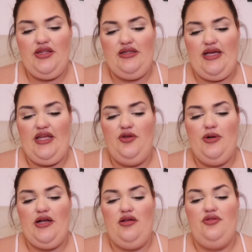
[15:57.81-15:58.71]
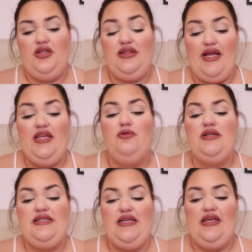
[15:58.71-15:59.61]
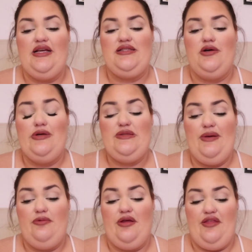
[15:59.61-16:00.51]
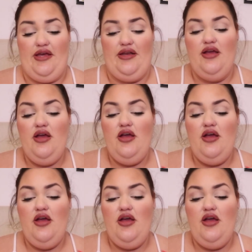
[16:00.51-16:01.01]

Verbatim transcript: The light you are, the light you are seeking has always been within.